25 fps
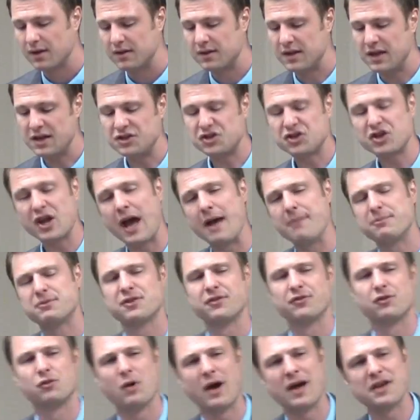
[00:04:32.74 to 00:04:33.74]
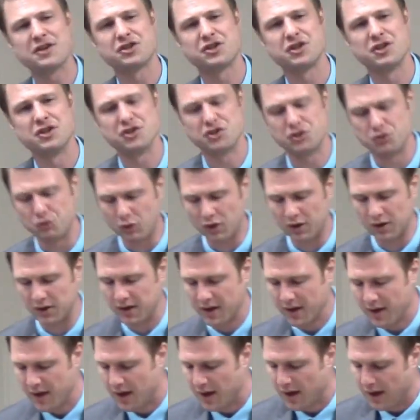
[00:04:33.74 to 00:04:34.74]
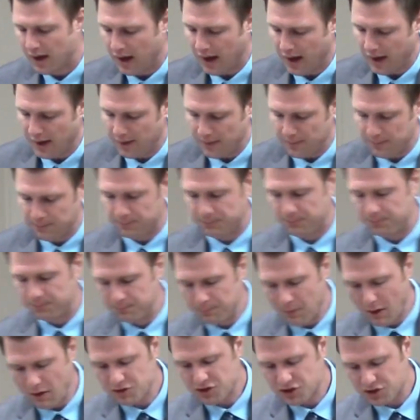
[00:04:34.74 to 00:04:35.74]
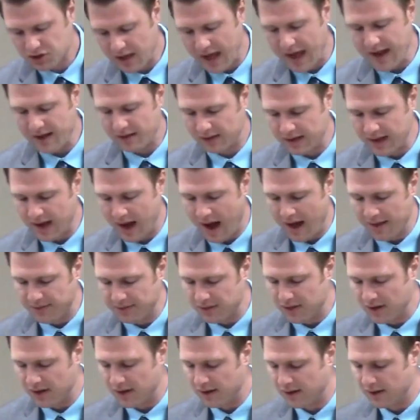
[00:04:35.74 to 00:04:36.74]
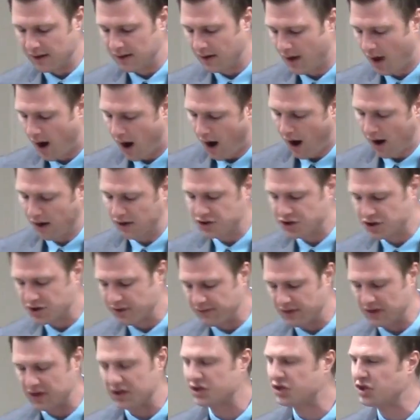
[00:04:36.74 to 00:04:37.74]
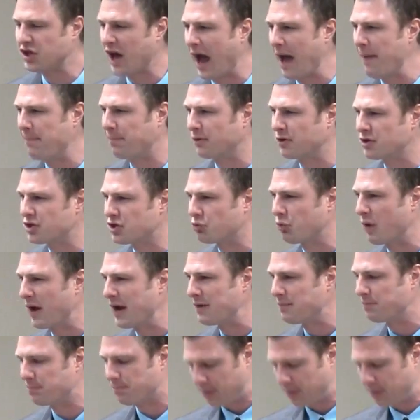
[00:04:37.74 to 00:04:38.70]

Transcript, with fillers: These types of questions were uh, most likely on the hearts of the disciples when